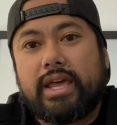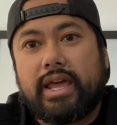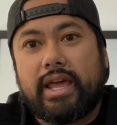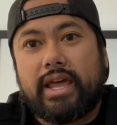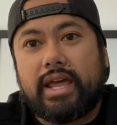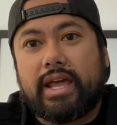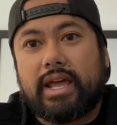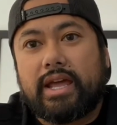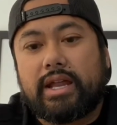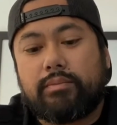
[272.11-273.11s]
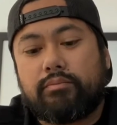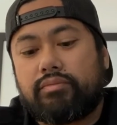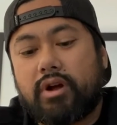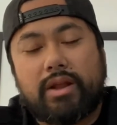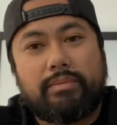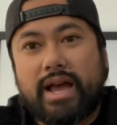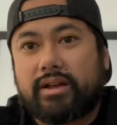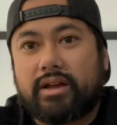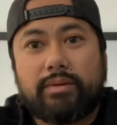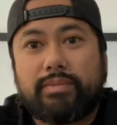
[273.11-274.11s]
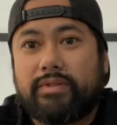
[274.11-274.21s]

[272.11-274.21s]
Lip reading: and brought it back up,